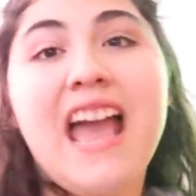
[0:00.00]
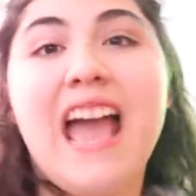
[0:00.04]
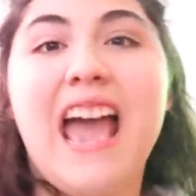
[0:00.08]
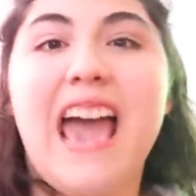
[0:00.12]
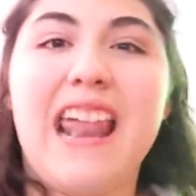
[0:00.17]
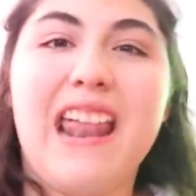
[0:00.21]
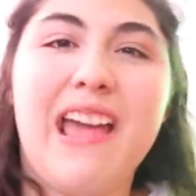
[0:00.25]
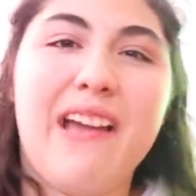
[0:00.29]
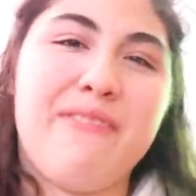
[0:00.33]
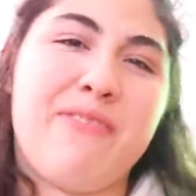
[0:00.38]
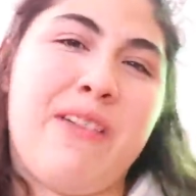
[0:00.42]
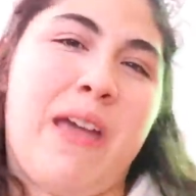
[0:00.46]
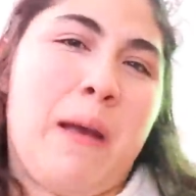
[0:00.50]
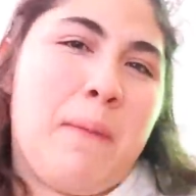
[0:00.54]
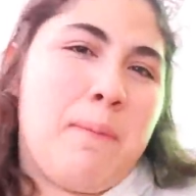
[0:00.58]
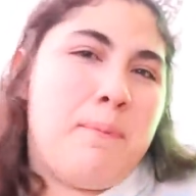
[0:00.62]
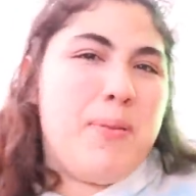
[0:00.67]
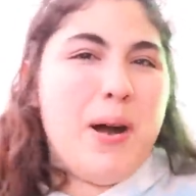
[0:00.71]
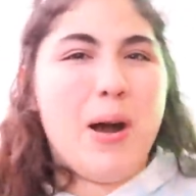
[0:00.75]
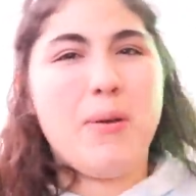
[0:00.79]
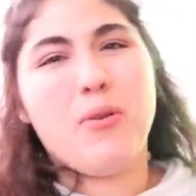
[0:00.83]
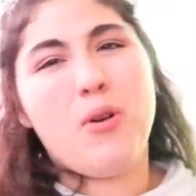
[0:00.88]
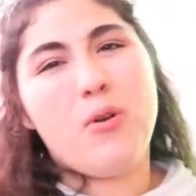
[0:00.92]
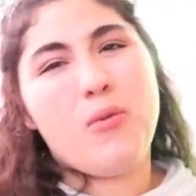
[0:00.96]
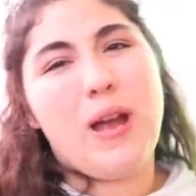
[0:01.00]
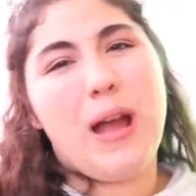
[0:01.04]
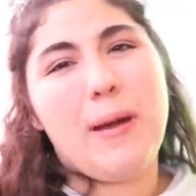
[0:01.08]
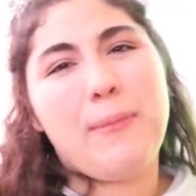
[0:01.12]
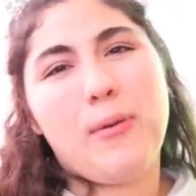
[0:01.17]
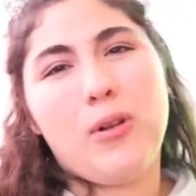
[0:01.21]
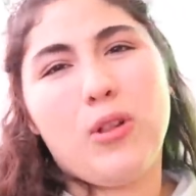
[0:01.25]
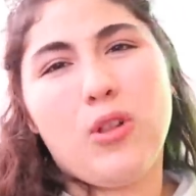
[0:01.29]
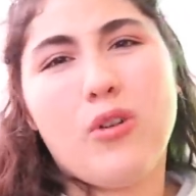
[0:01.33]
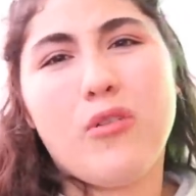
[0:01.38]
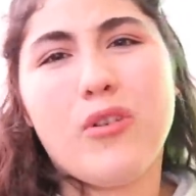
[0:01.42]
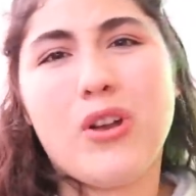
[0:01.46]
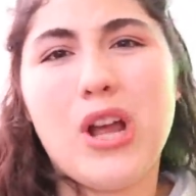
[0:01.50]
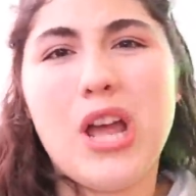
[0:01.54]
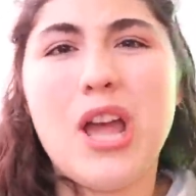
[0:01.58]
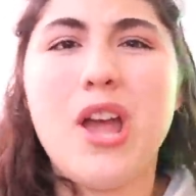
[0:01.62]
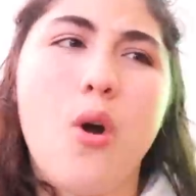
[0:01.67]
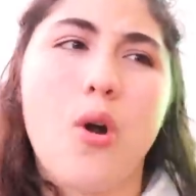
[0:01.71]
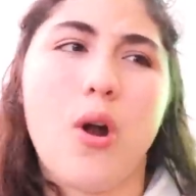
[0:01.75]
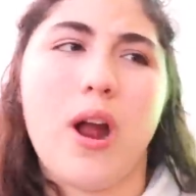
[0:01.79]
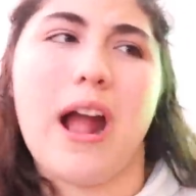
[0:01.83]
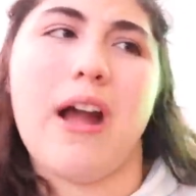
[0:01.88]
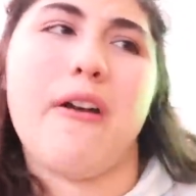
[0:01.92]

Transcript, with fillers: and have like bubble wrap all over it or